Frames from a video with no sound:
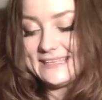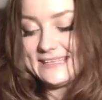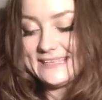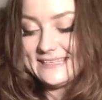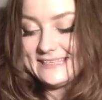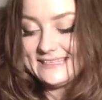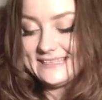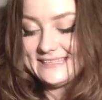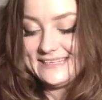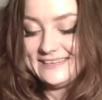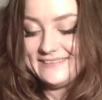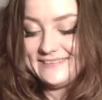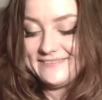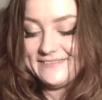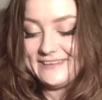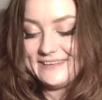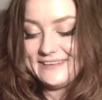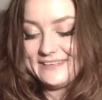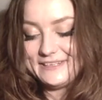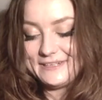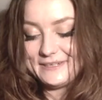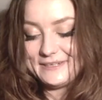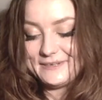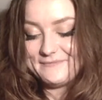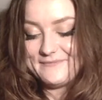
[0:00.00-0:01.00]
is the
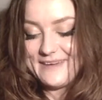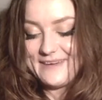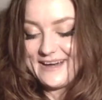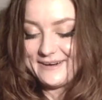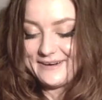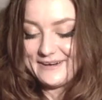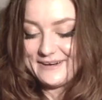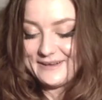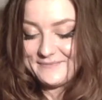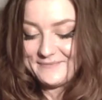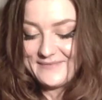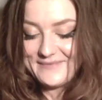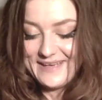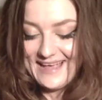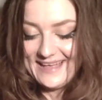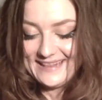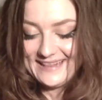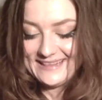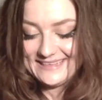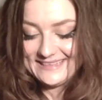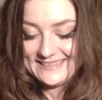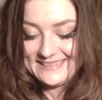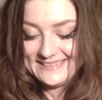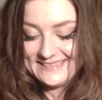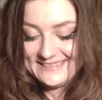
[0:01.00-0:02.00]
Winterberry
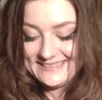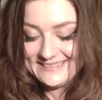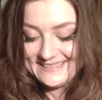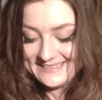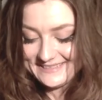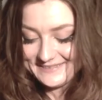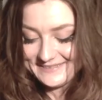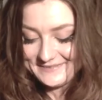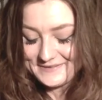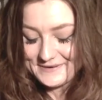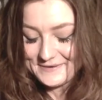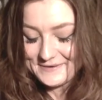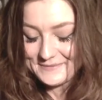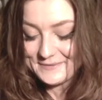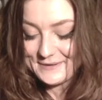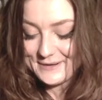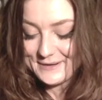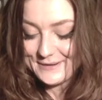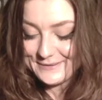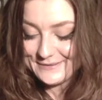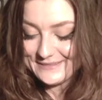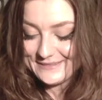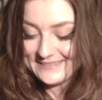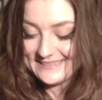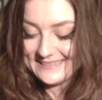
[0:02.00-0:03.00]
palette from
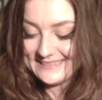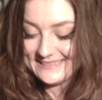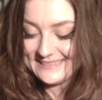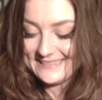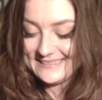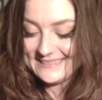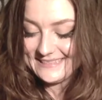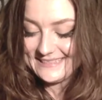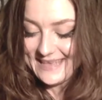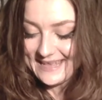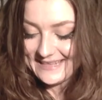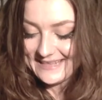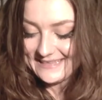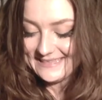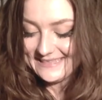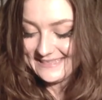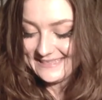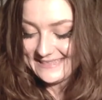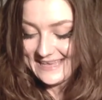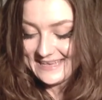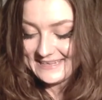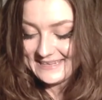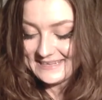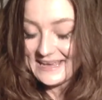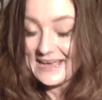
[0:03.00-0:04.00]
Coastal
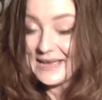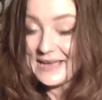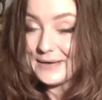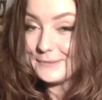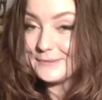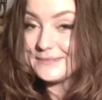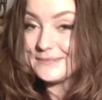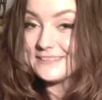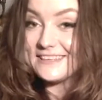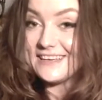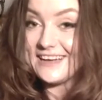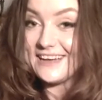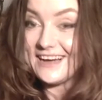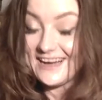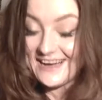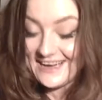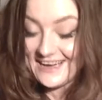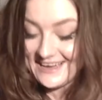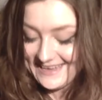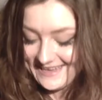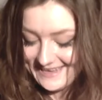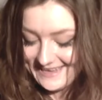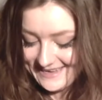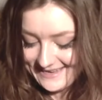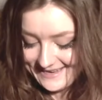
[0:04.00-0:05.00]
Scents and I was
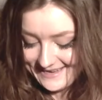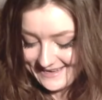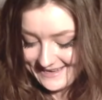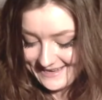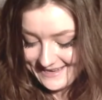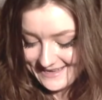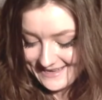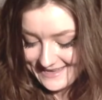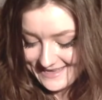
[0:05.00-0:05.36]
eyeing